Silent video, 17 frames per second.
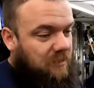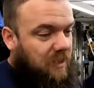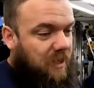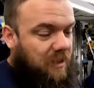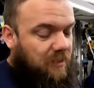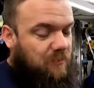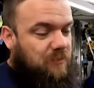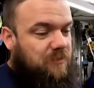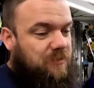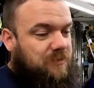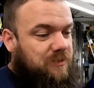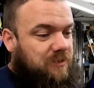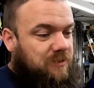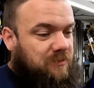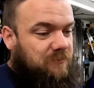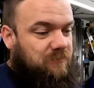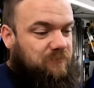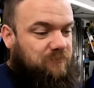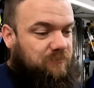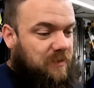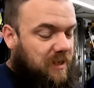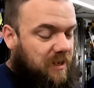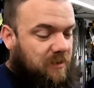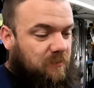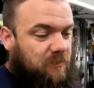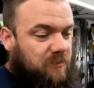hours and
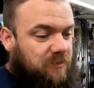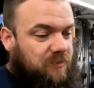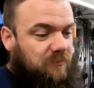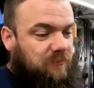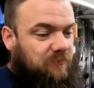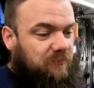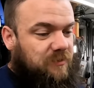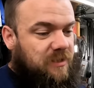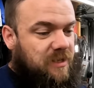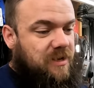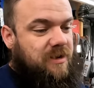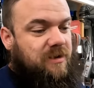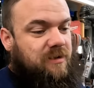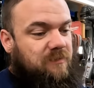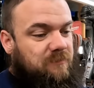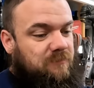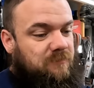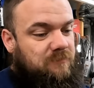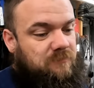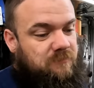hours of time